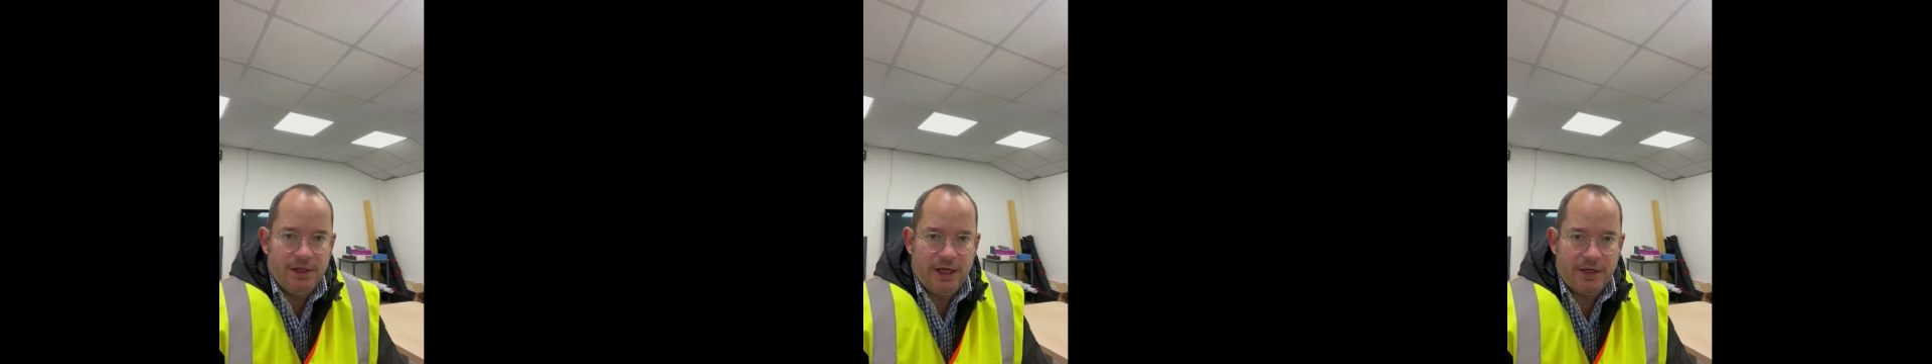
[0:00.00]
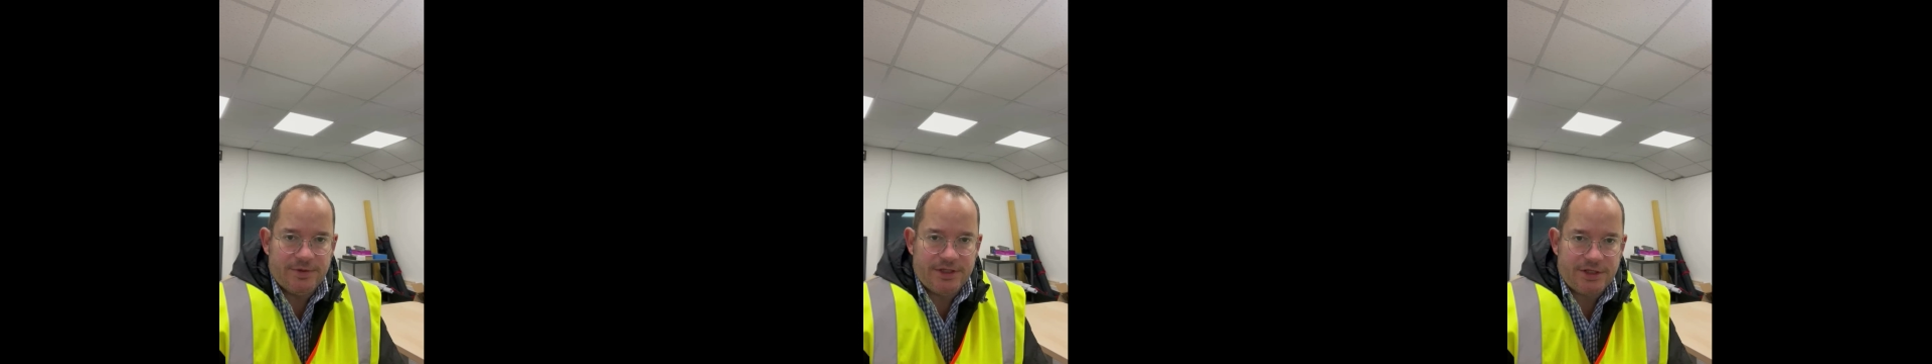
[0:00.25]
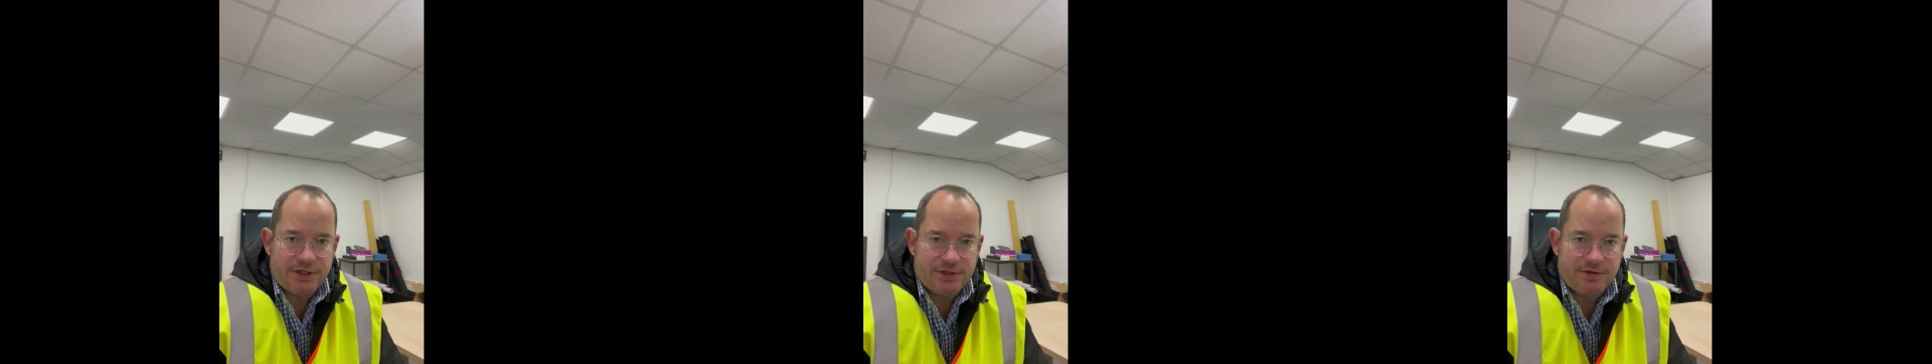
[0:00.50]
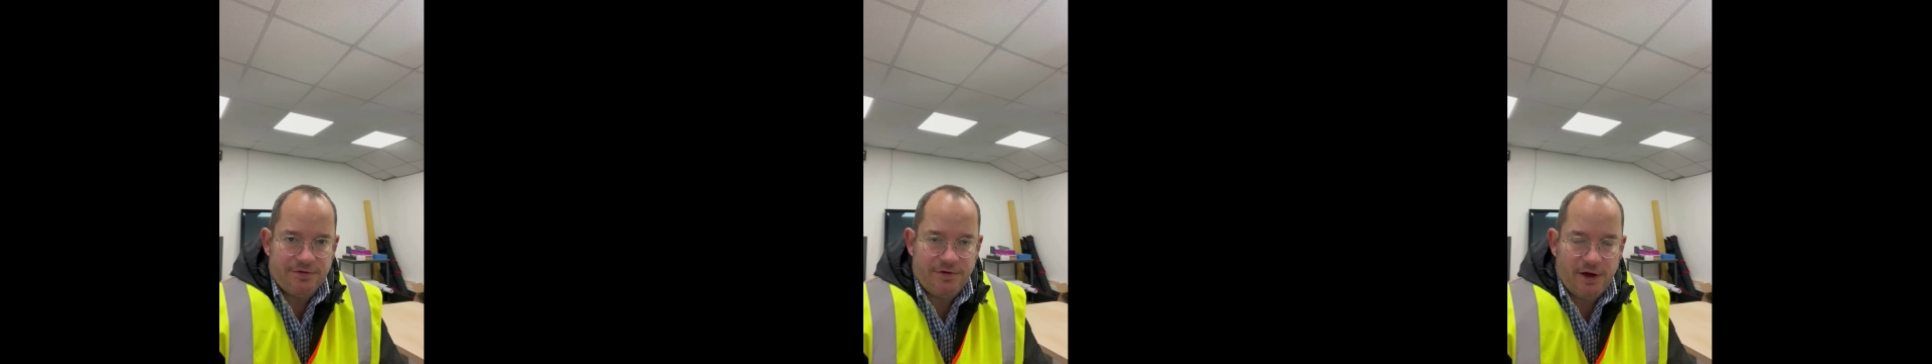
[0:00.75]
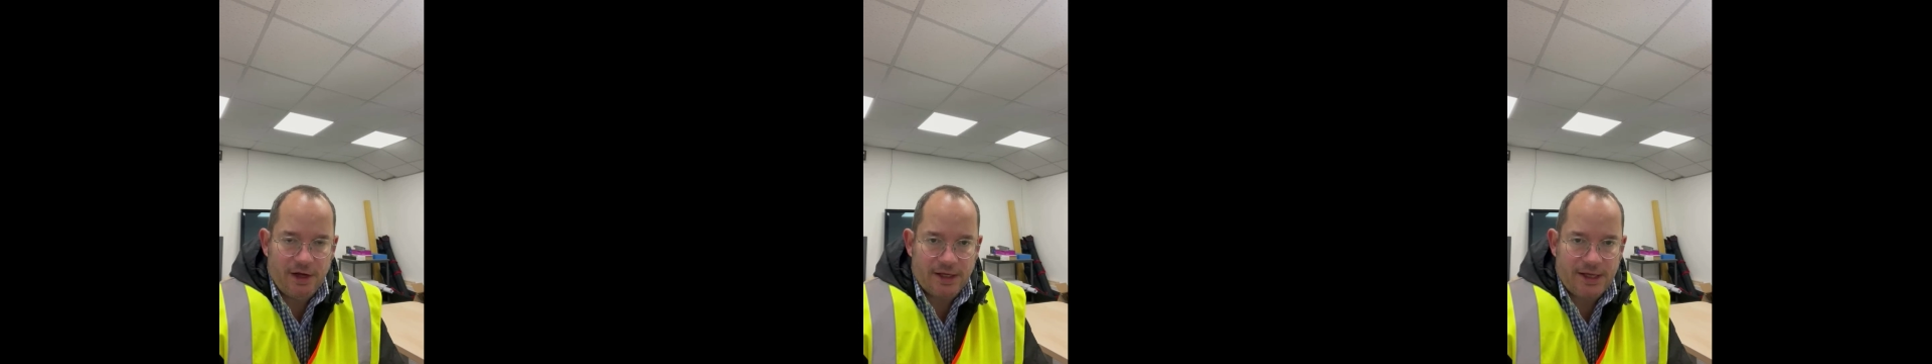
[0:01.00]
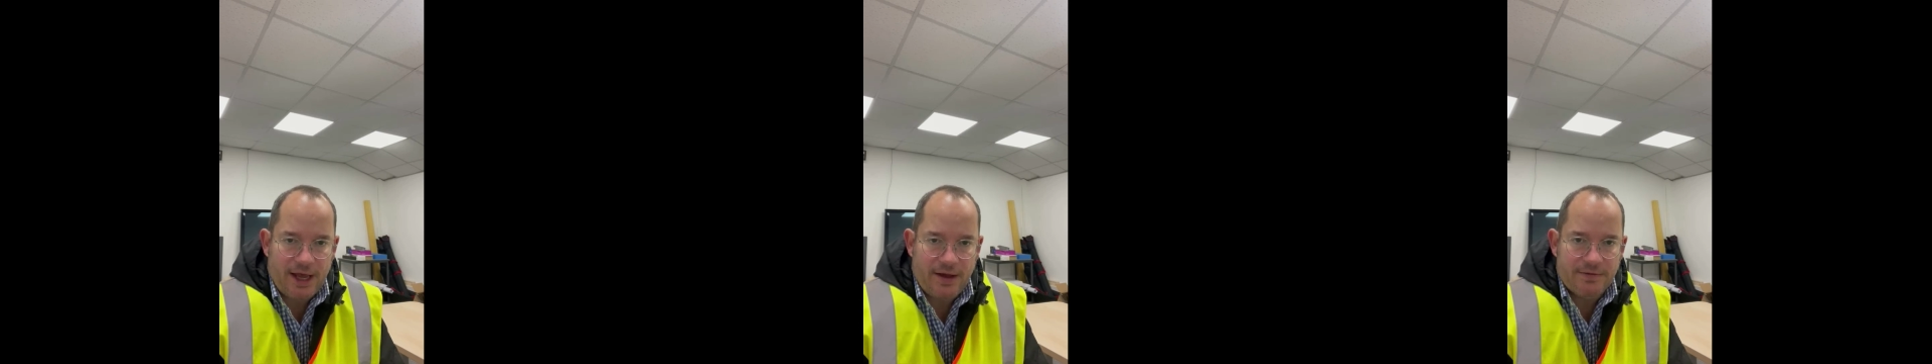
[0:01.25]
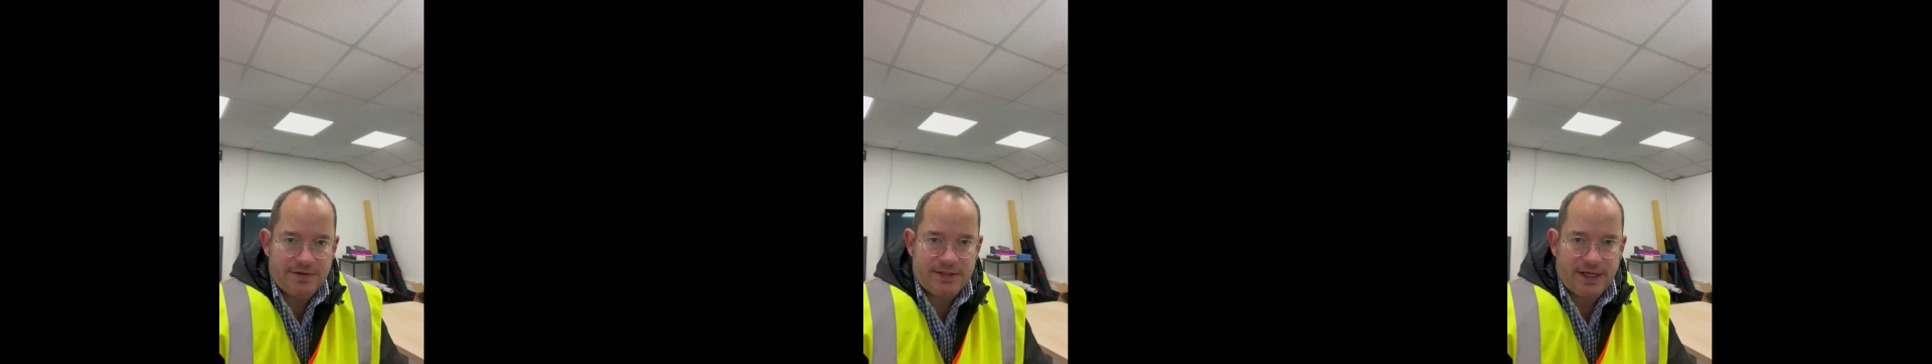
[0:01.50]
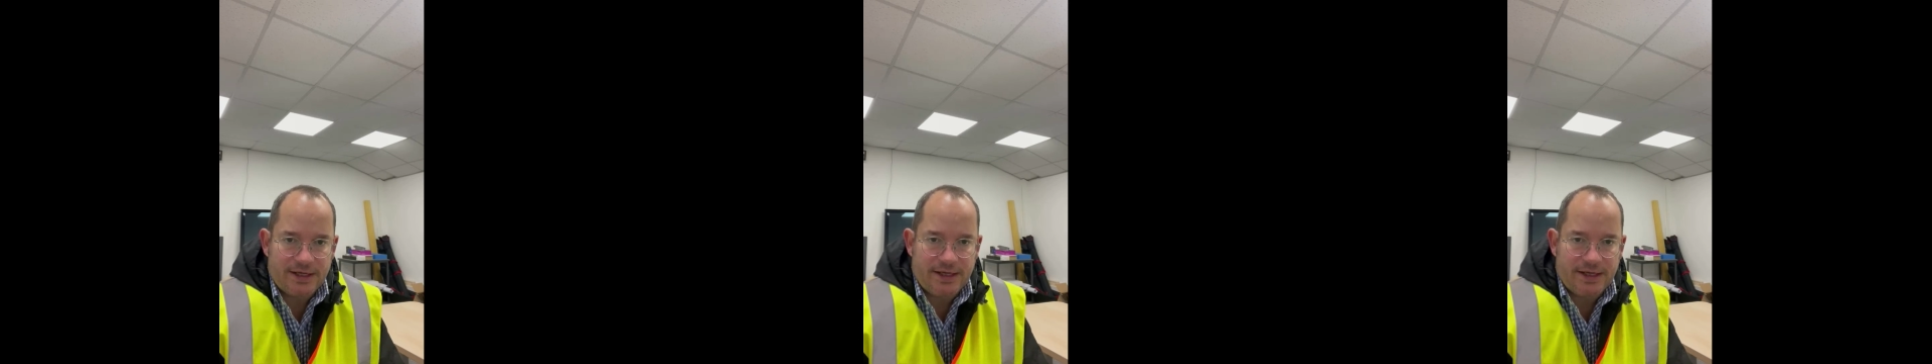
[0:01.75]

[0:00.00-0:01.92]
in a position to file accounts and